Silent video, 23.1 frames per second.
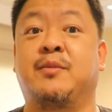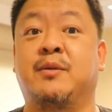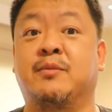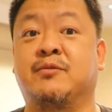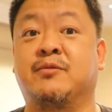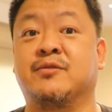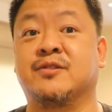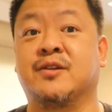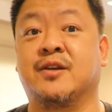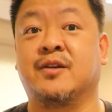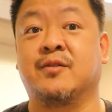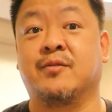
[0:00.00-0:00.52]

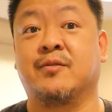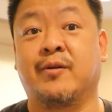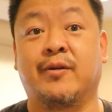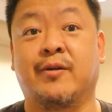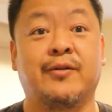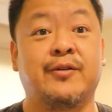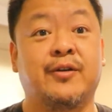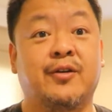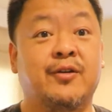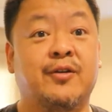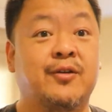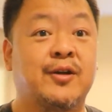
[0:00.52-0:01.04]
So
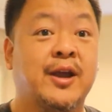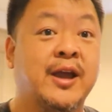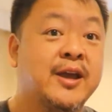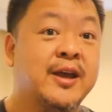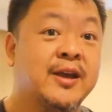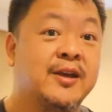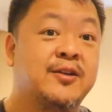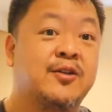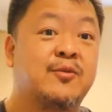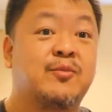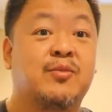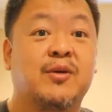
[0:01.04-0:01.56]
your
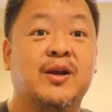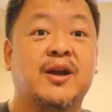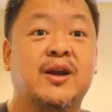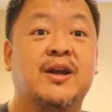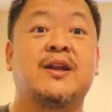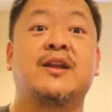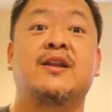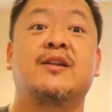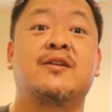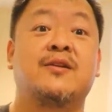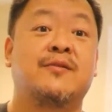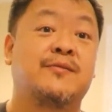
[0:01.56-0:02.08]
head, your brain,
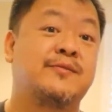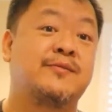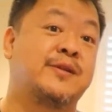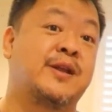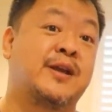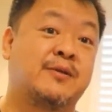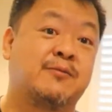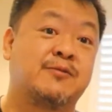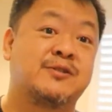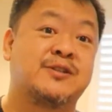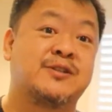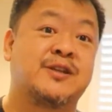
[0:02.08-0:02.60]
and like
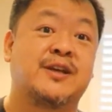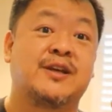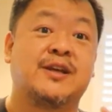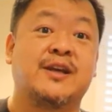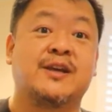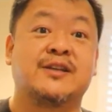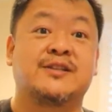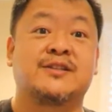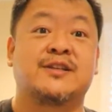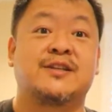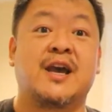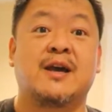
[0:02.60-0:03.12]
we're saying, yes,